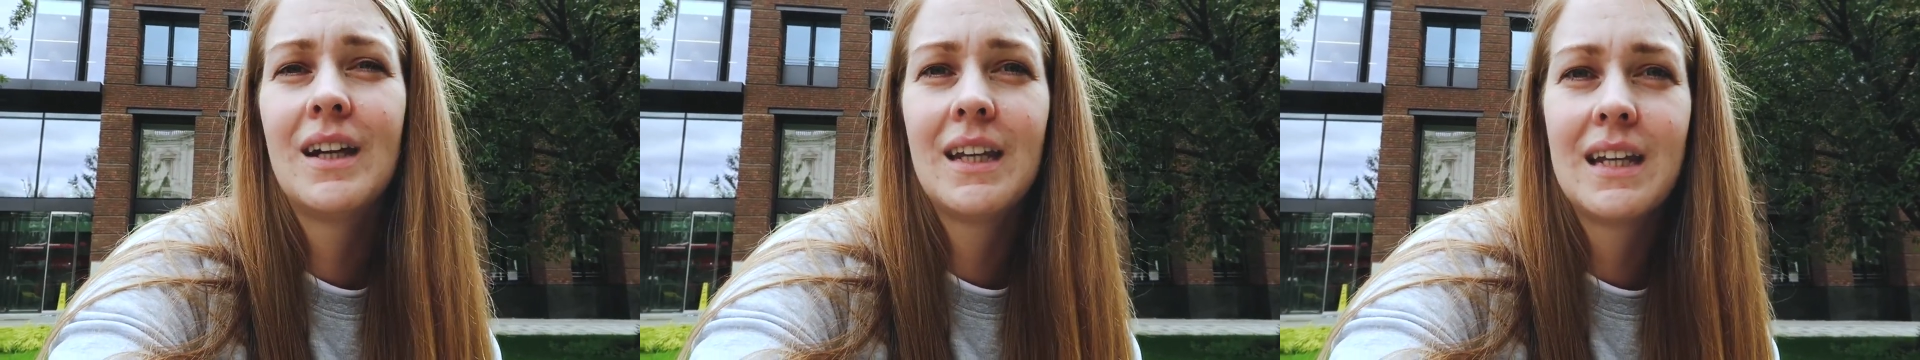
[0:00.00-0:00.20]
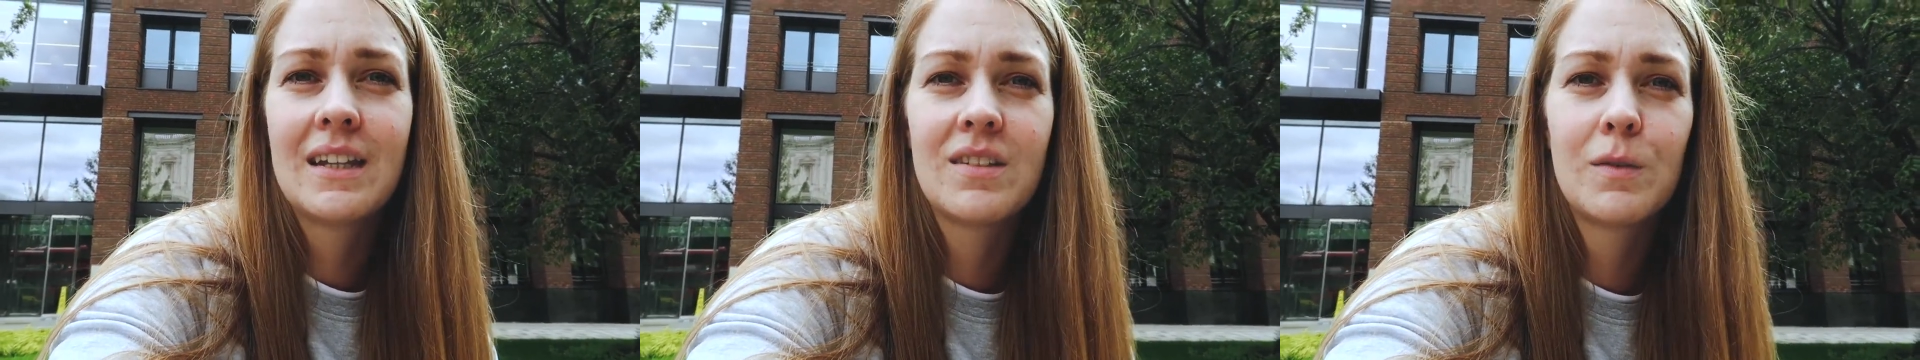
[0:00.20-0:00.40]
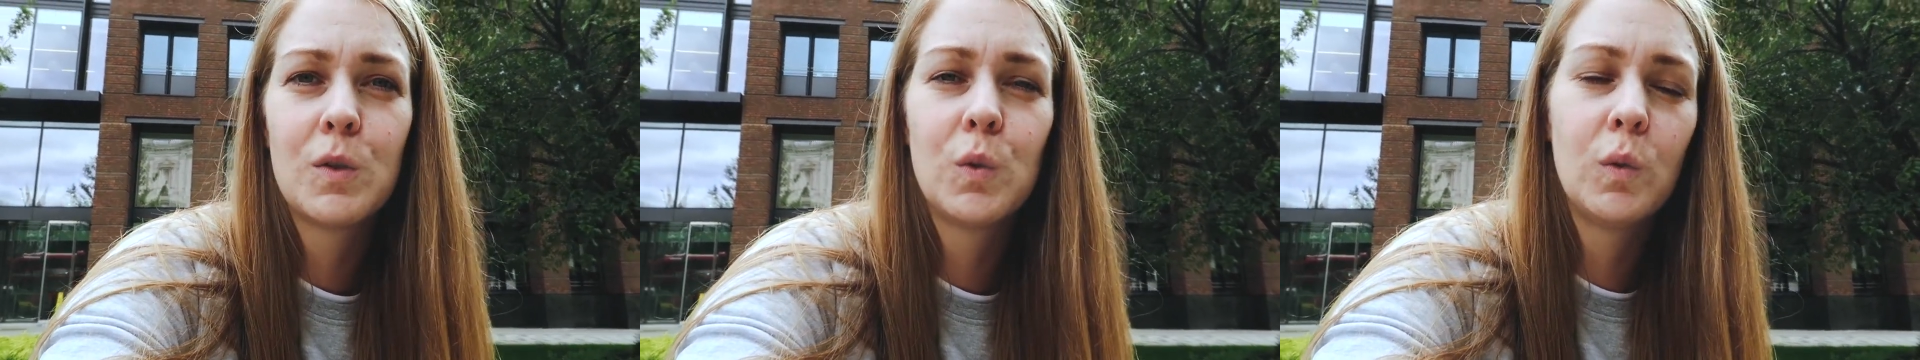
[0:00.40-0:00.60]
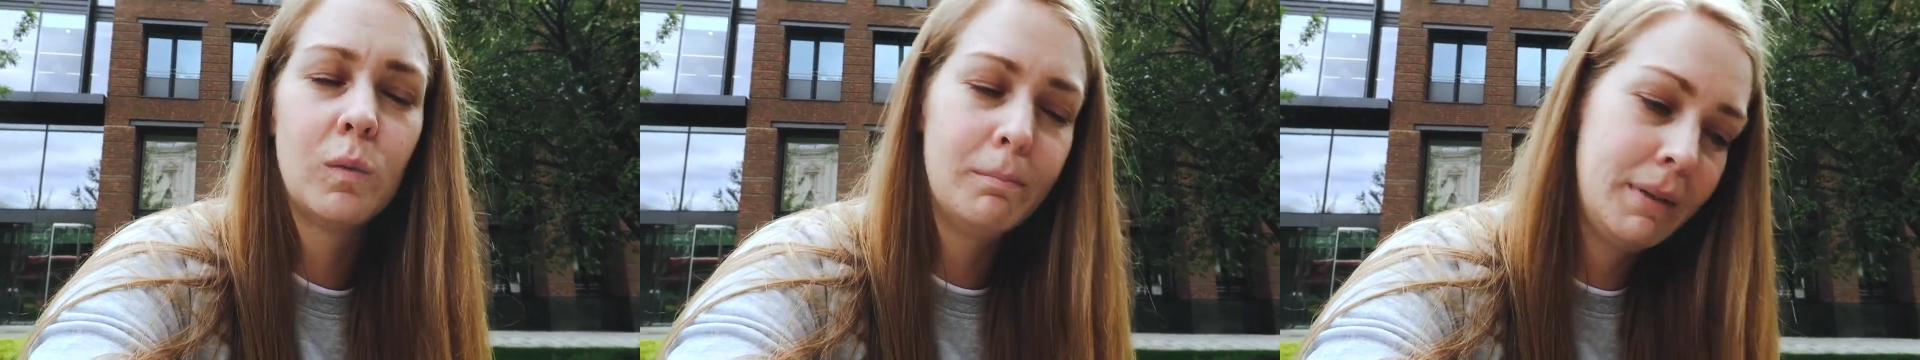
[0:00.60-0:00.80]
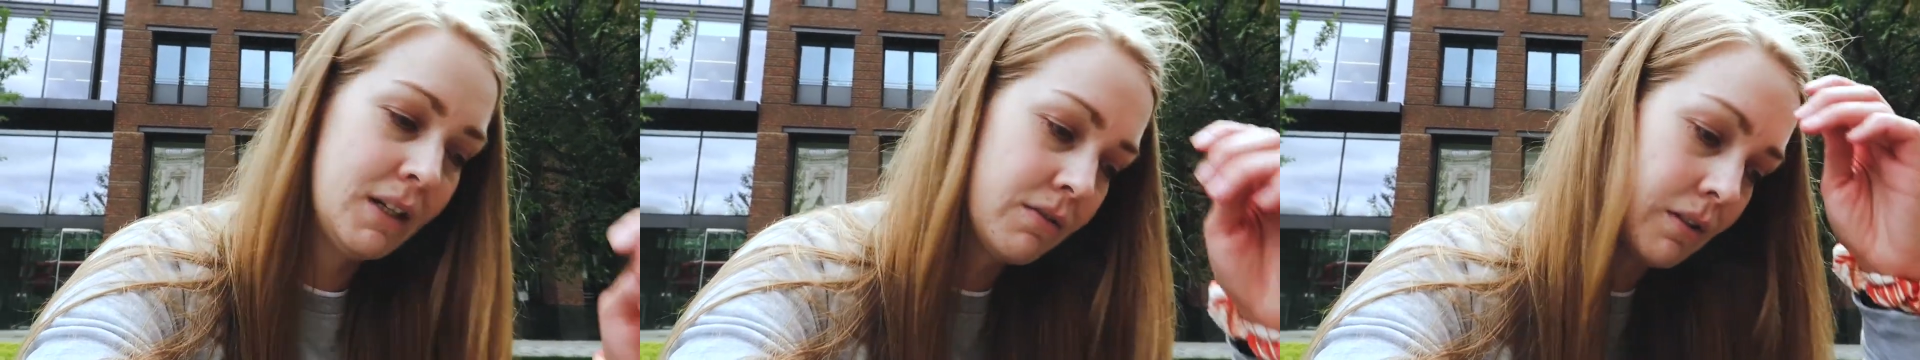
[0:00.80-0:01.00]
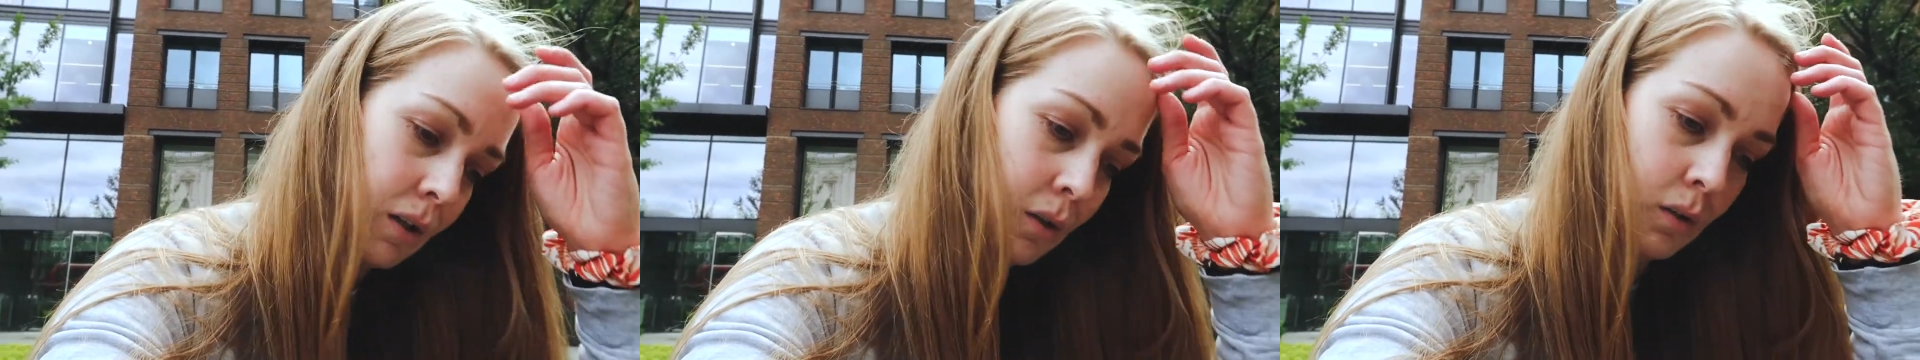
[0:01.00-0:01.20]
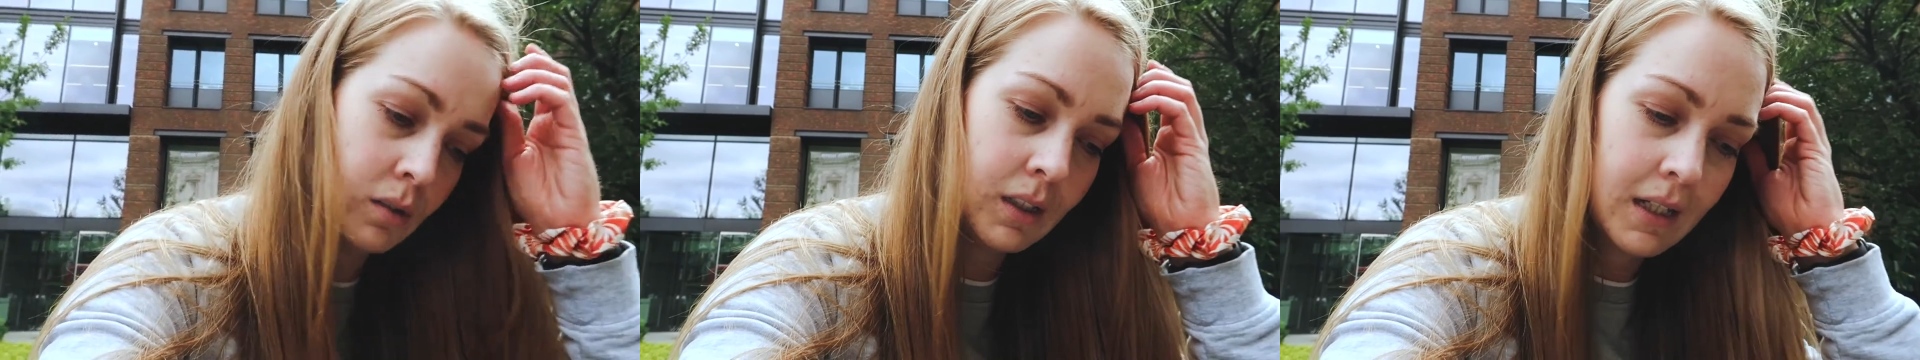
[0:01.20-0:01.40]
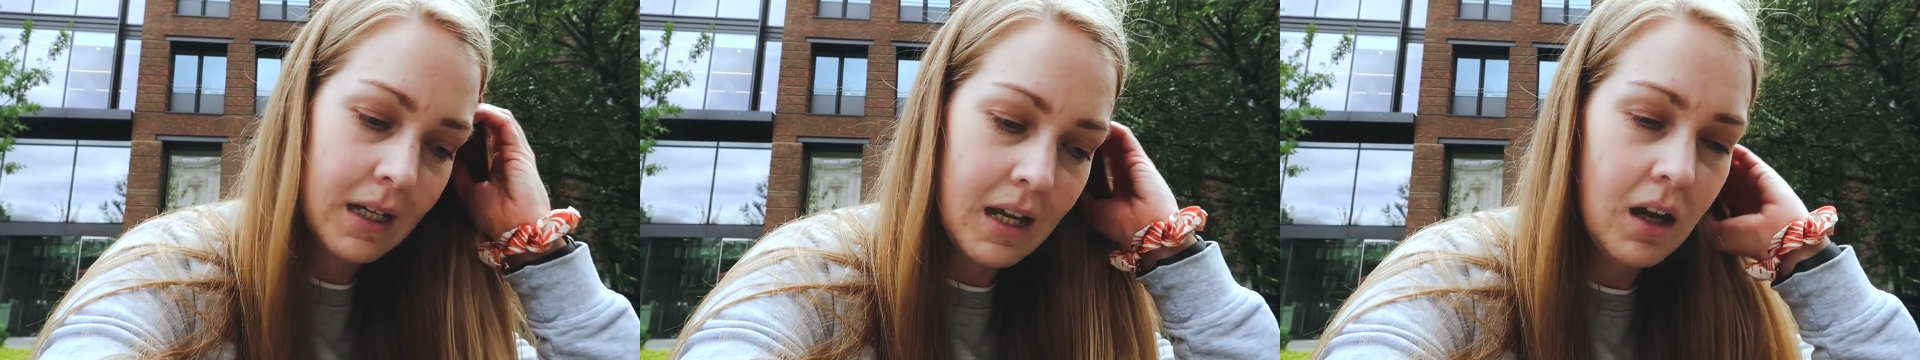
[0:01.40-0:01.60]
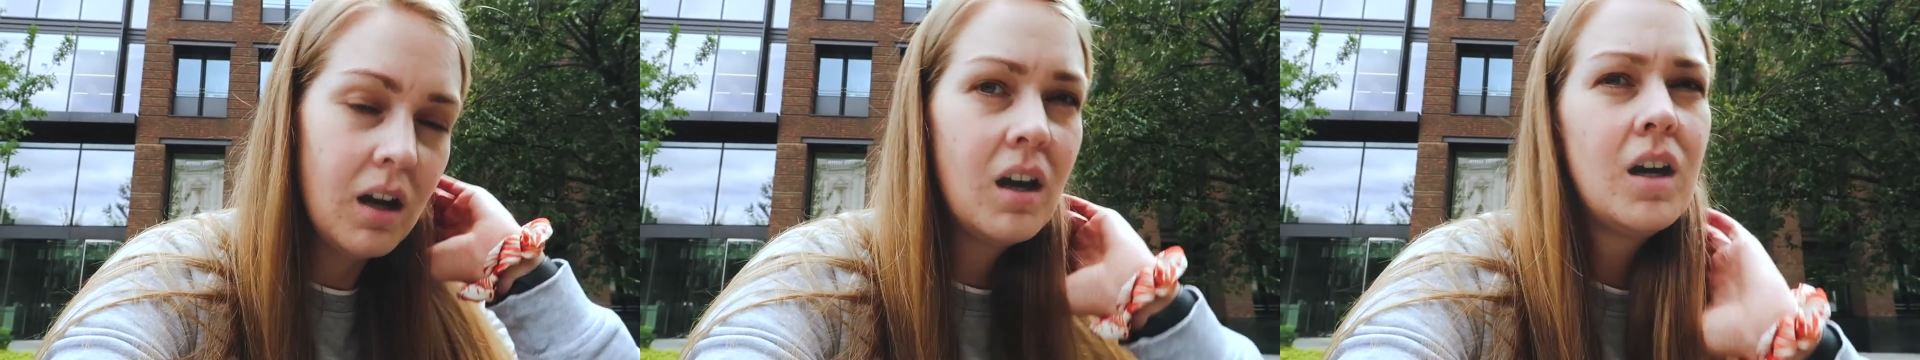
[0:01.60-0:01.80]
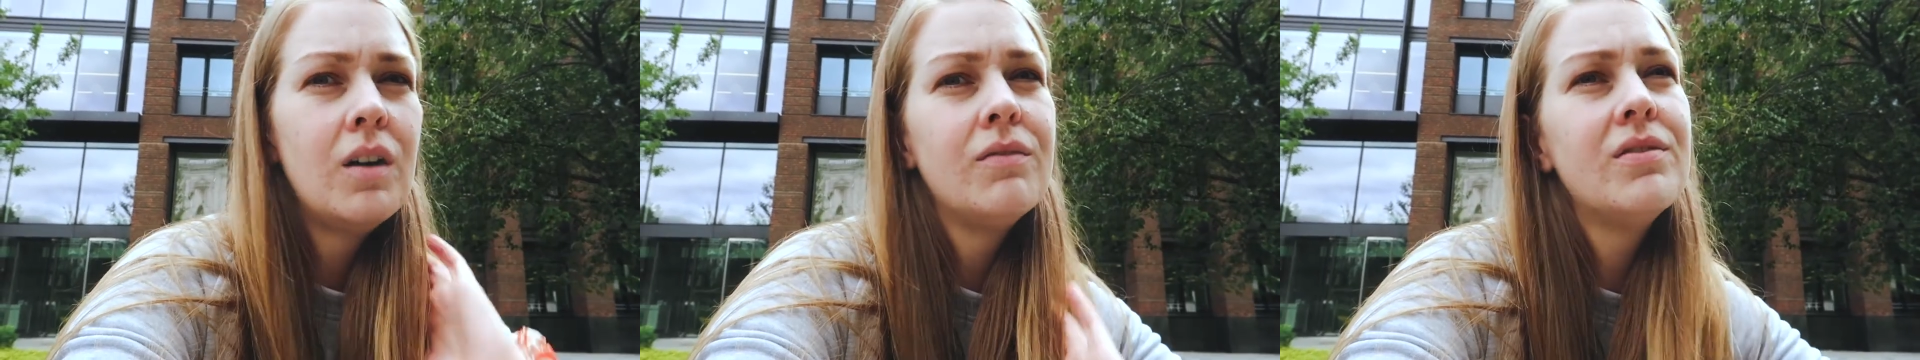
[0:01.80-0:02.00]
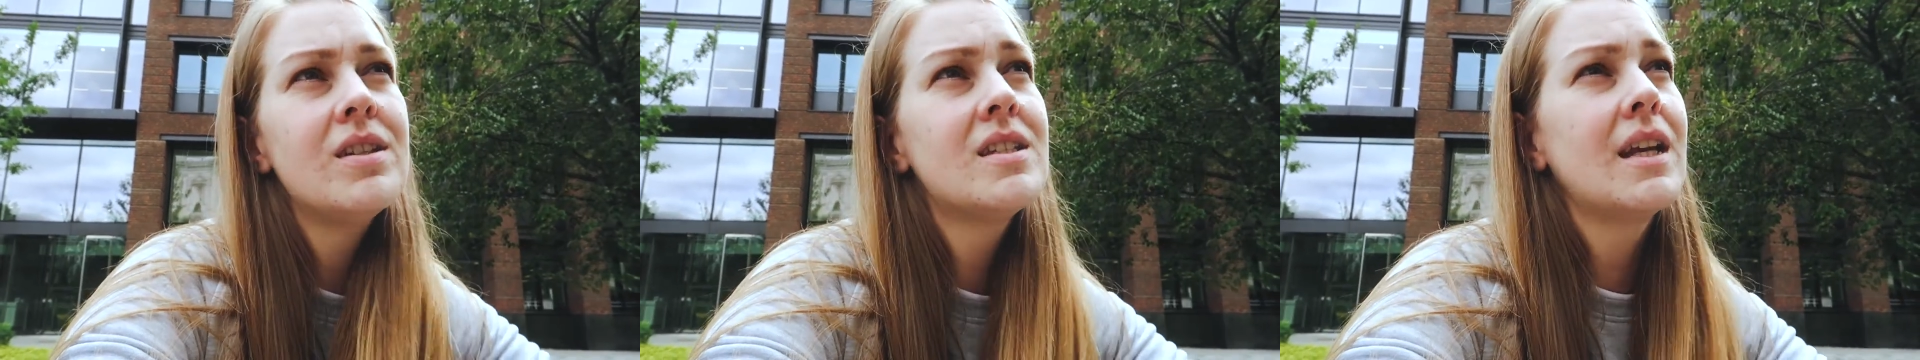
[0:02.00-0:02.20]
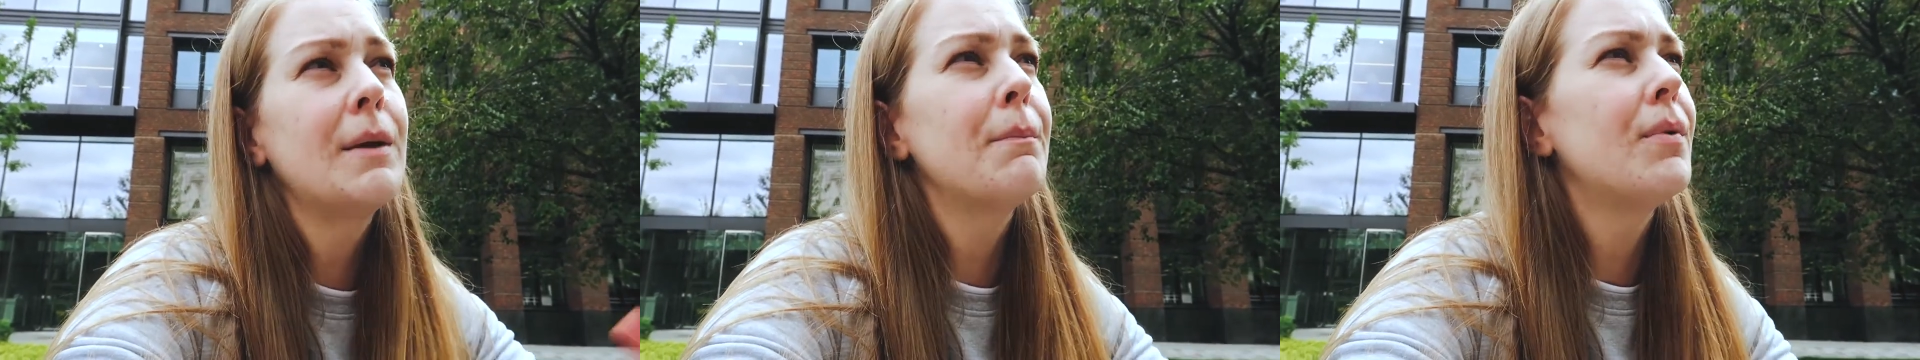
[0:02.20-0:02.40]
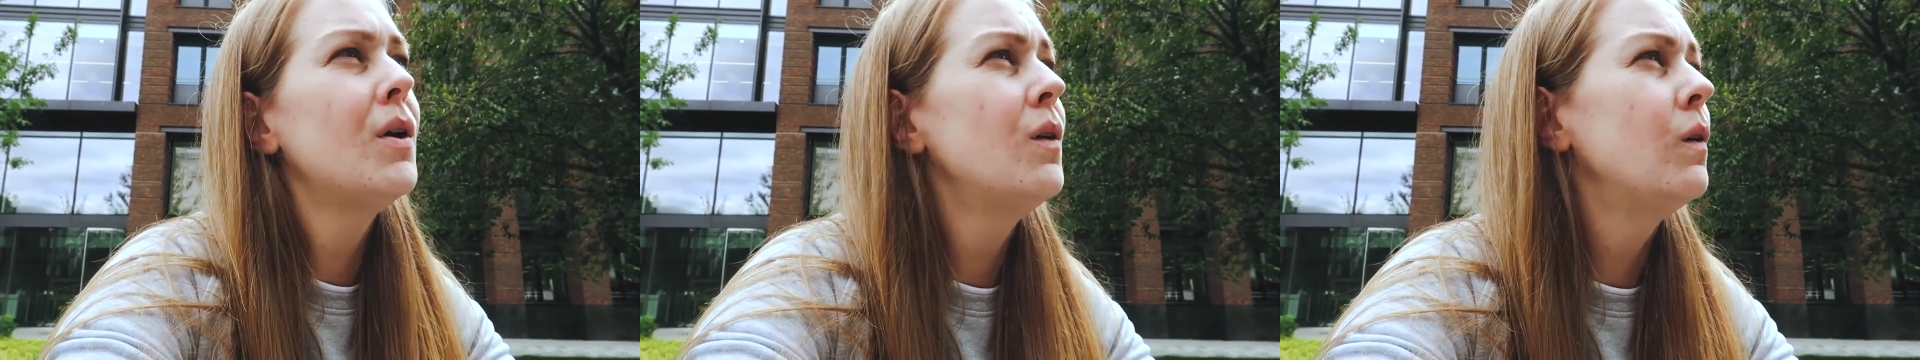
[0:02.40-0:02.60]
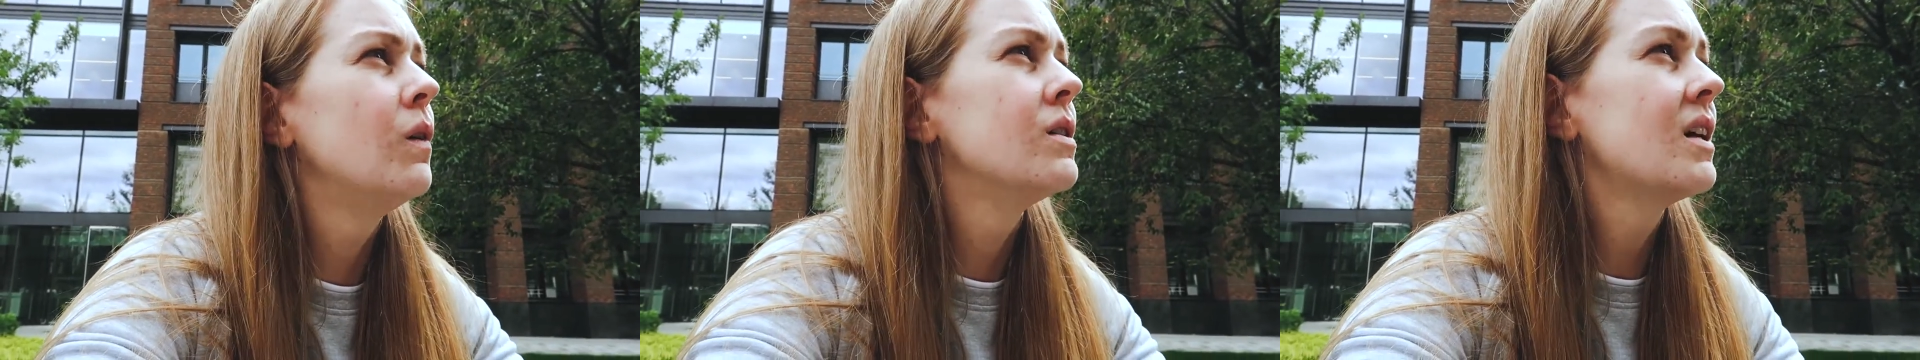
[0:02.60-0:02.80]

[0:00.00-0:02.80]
get some cool b-roll of Saint Paul's,